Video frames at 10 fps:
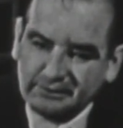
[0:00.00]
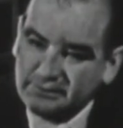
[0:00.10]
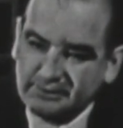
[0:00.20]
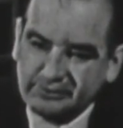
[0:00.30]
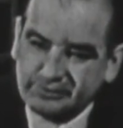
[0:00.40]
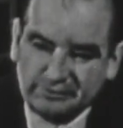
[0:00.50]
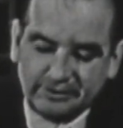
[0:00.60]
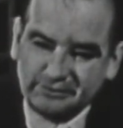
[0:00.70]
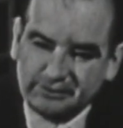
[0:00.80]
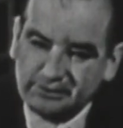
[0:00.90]
It just
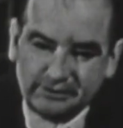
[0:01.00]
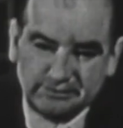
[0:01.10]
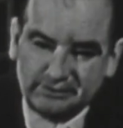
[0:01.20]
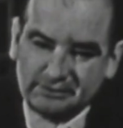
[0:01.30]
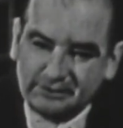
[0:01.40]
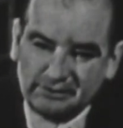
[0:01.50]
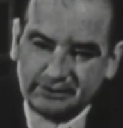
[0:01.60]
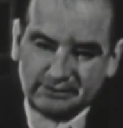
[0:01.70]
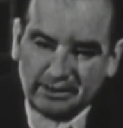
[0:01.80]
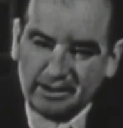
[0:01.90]
doesn't
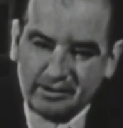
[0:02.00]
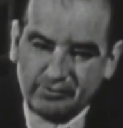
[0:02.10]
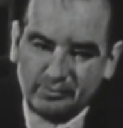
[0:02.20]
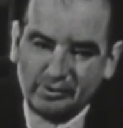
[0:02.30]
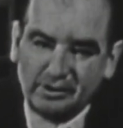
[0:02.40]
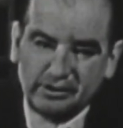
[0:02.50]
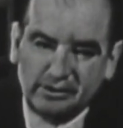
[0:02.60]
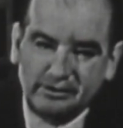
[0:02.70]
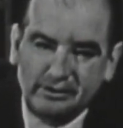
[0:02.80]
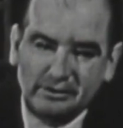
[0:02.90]
tie in with
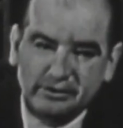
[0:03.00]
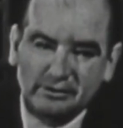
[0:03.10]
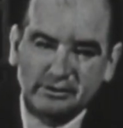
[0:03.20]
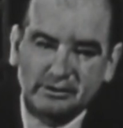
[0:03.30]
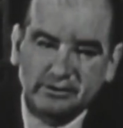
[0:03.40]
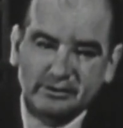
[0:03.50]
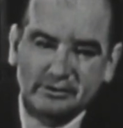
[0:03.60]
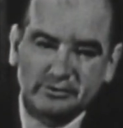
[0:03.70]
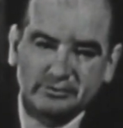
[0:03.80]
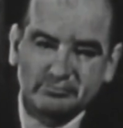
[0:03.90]

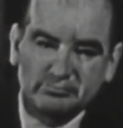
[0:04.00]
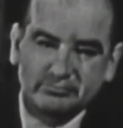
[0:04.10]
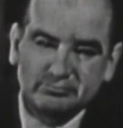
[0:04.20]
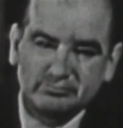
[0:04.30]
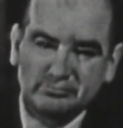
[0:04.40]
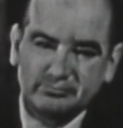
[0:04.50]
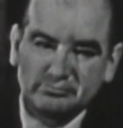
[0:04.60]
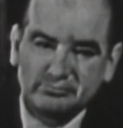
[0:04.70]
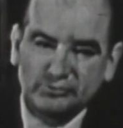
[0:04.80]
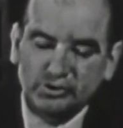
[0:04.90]
American
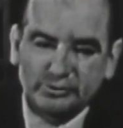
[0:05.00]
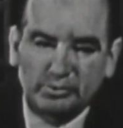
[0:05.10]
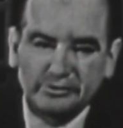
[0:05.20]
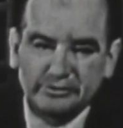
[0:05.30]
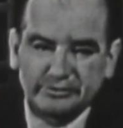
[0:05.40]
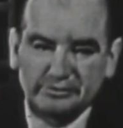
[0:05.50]
jurisprudence.